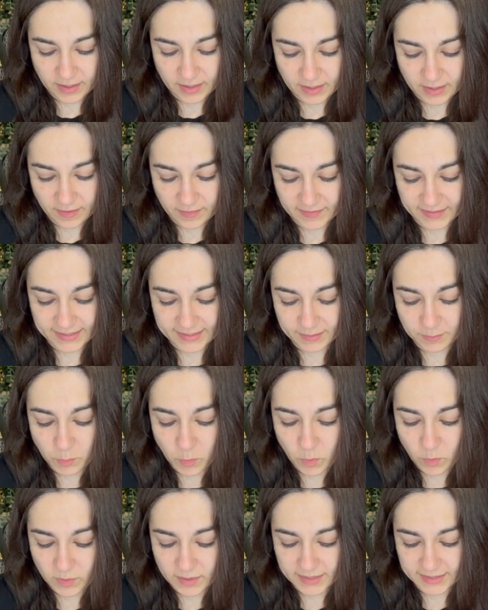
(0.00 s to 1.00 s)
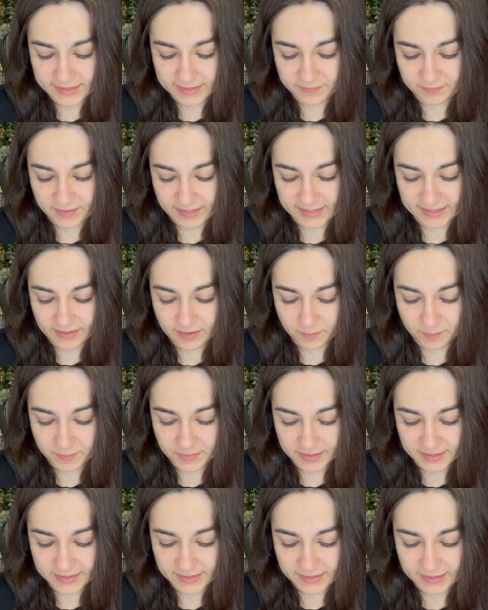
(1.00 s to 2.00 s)
the smallest of these
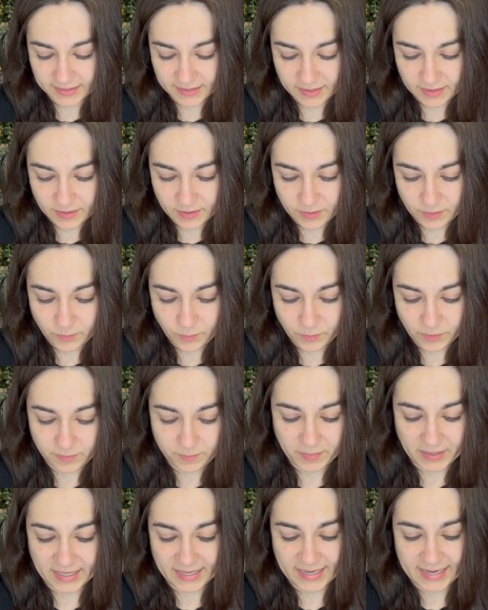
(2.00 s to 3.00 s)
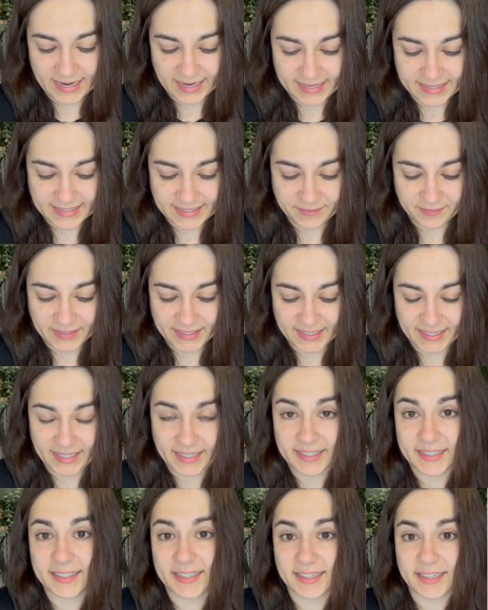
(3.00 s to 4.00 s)
numbers would be
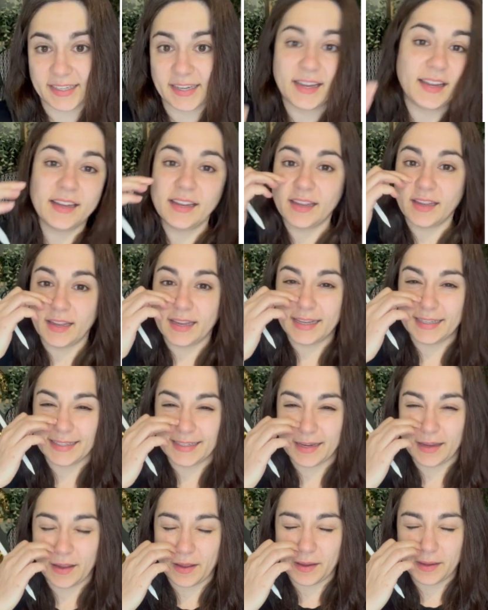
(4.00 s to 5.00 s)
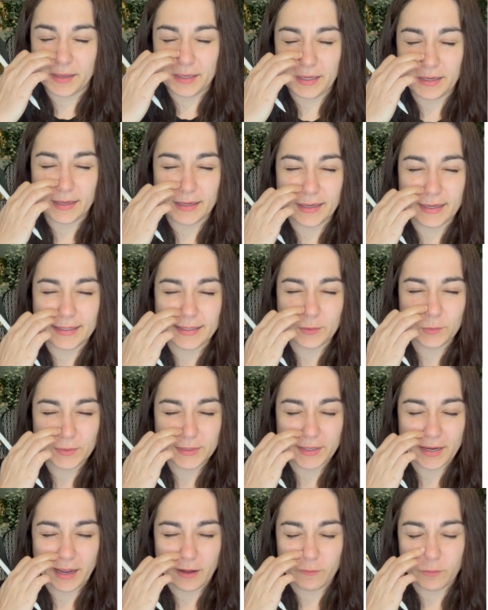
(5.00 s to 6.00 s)
-6. It's
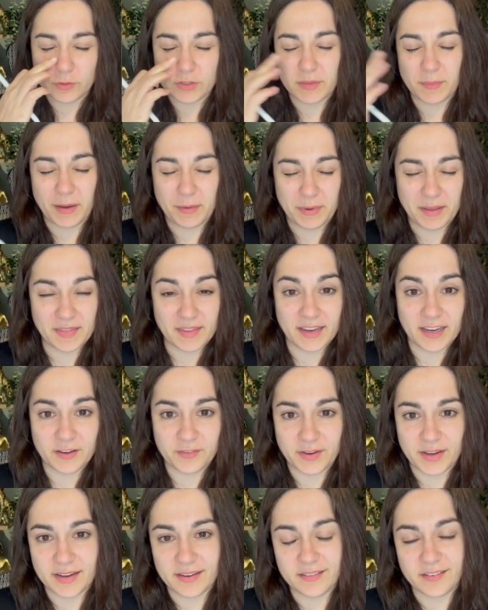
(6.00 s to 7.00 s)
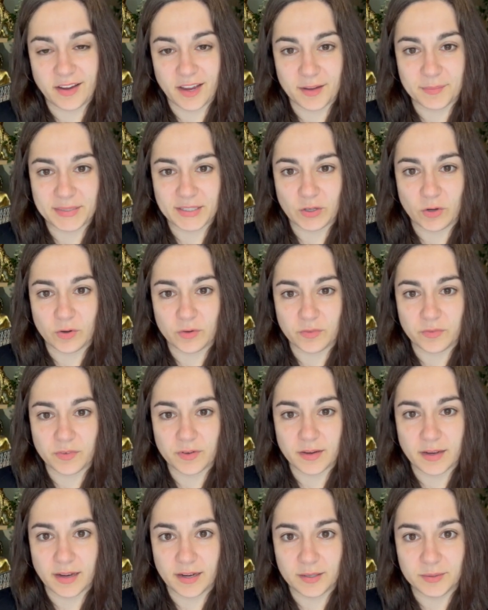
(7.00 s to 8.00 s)
also helpful to maybe think of it in terms of
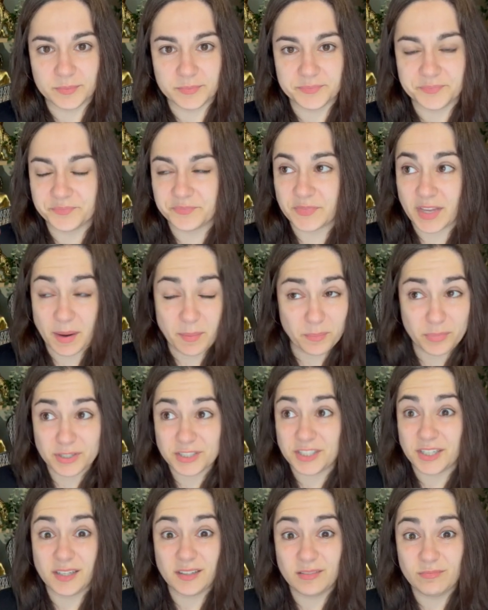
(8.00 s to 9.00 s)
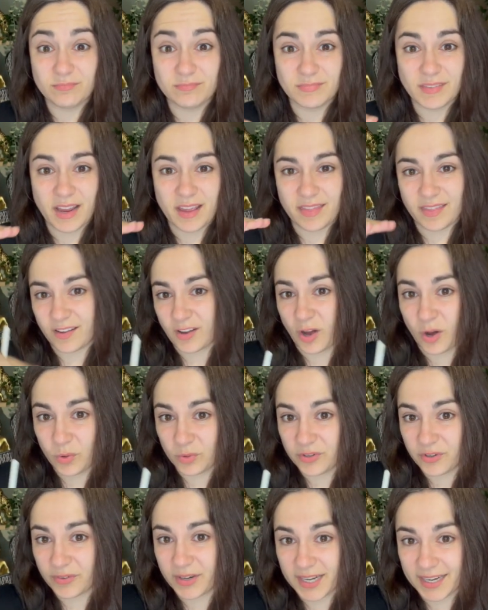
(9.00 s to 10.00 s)
temperature. The
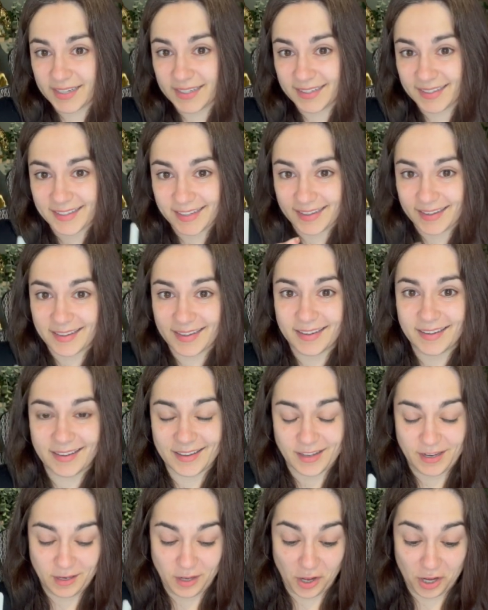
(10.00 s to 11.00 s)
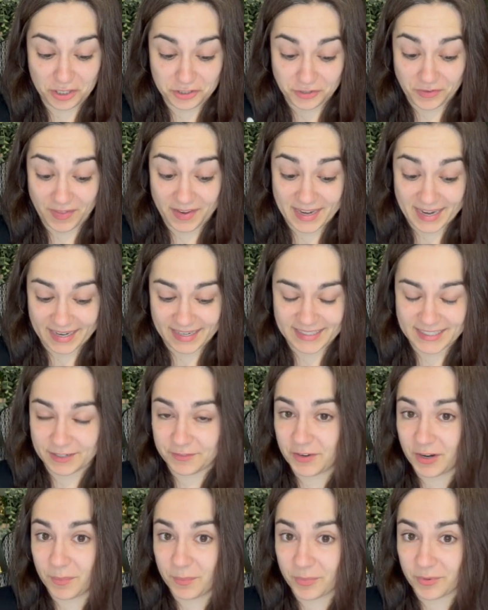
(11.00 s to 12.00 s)
colder it is, the larger the negative
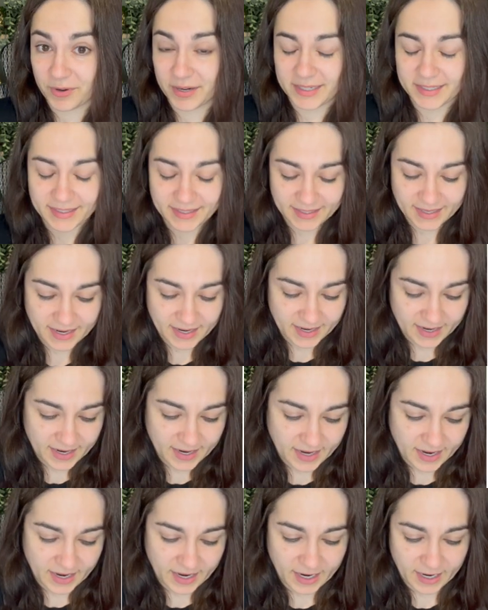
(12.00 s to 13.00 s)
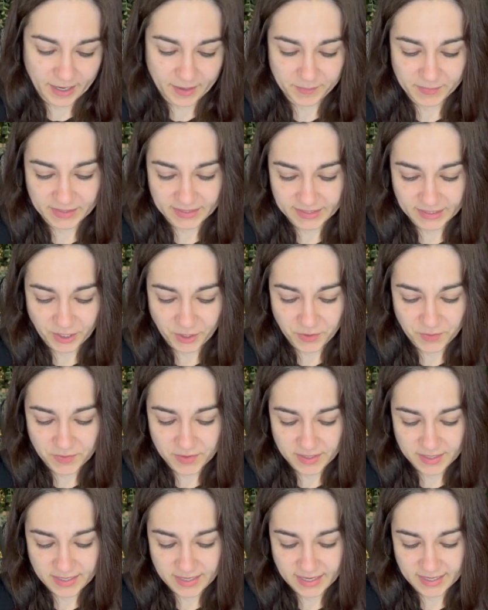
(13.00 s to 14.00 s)
number is. So
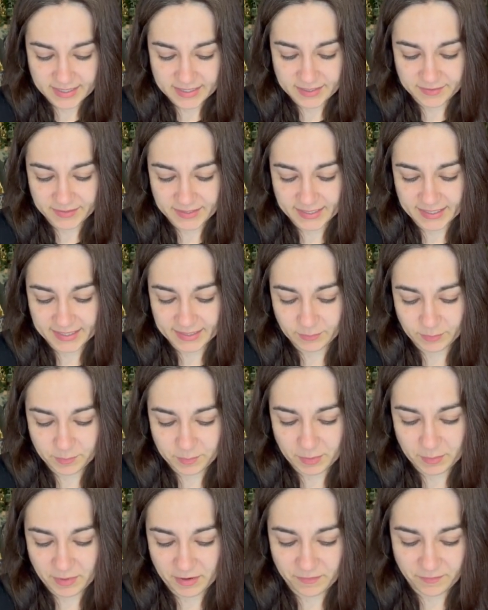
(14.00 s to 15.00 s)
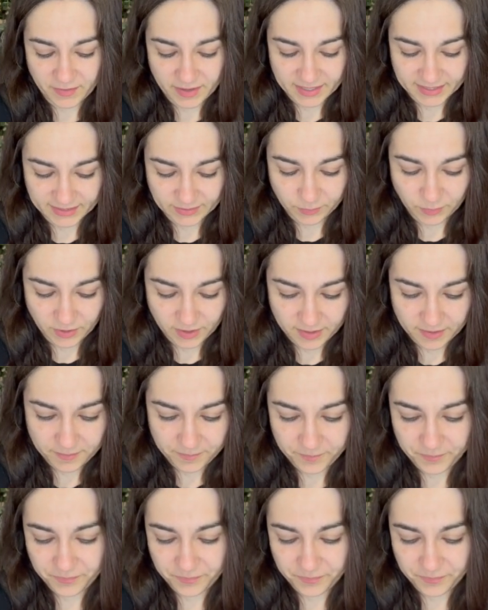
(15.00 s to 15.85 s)
-6 would be my first one,